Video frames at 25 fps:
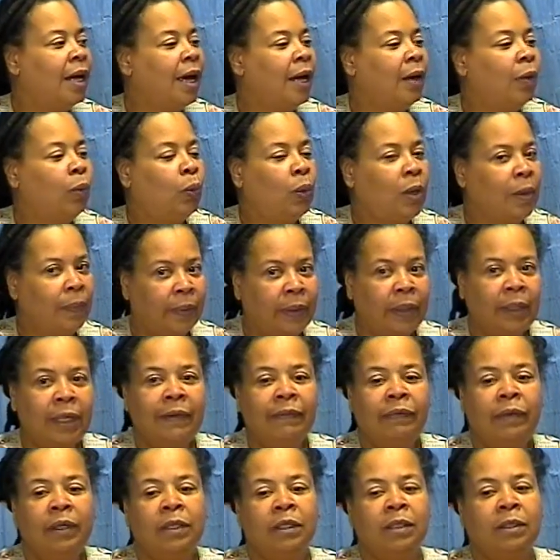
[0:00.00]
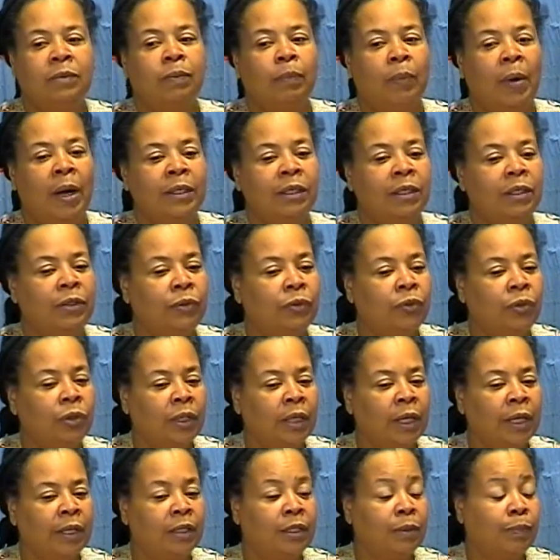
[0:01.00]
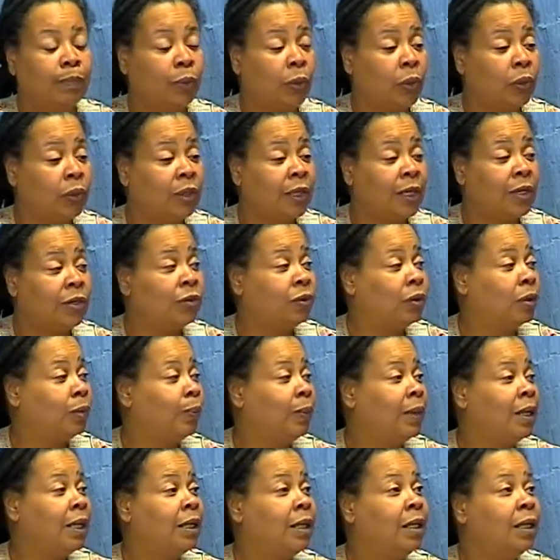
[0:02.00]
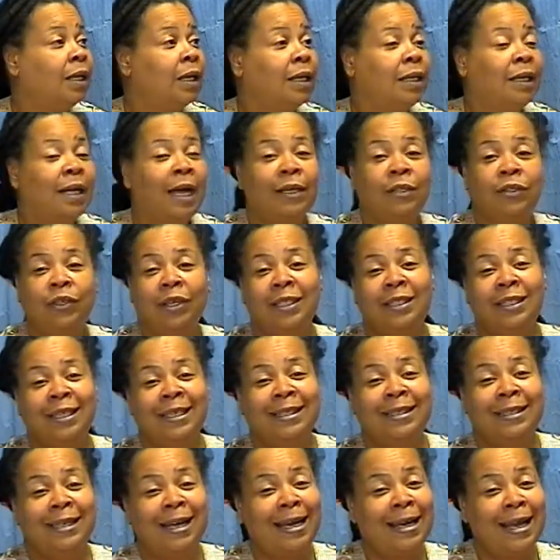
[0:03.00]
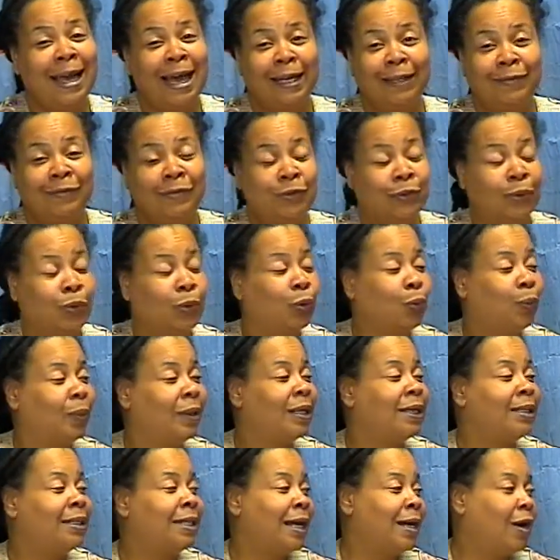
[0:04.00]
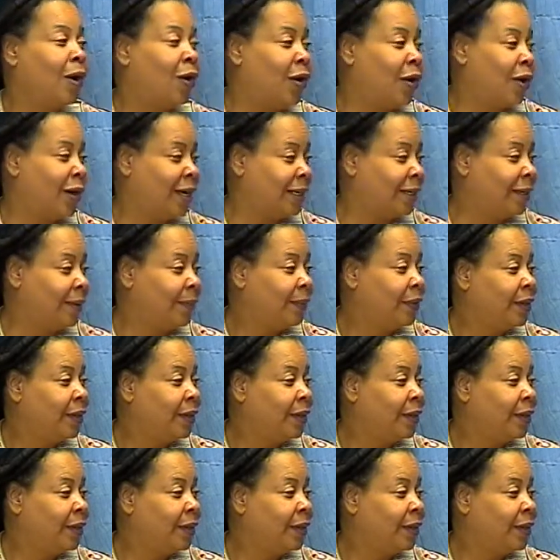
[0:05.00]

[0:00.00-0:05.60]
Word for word: And we believe that Martin Luther King's birthday should be not just a day out of school, but a day on.